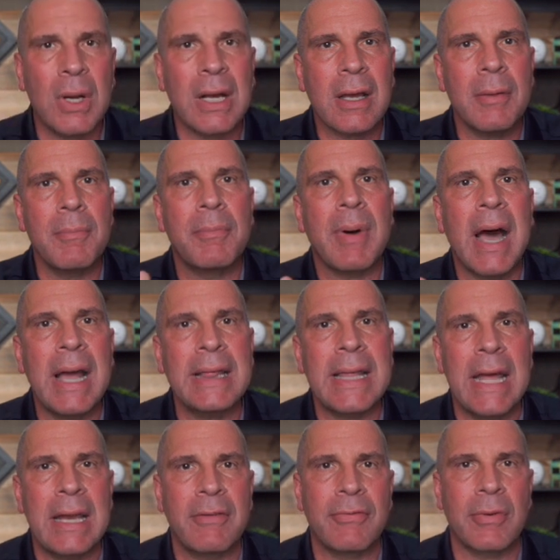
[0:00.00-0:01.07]
to combine
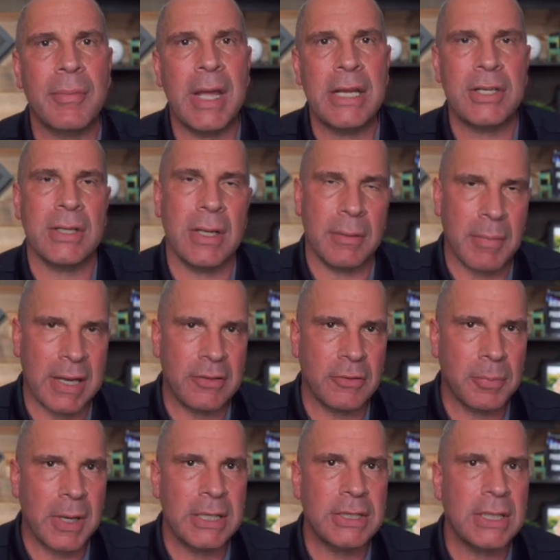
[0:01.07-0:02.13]
that information. In my
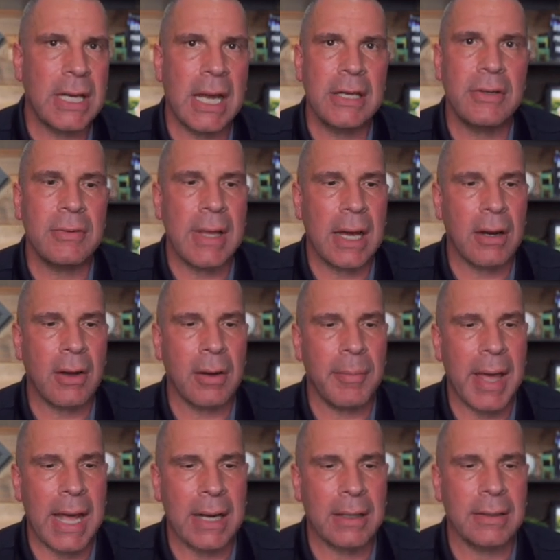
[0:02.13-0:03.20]
spreadsheet, I do that
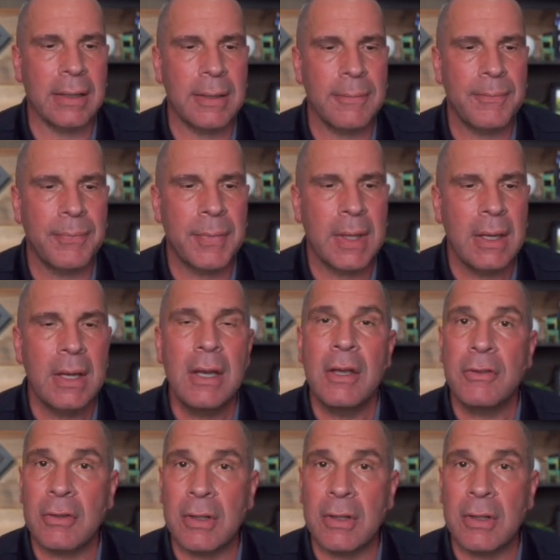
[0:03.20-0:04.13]
automatically. So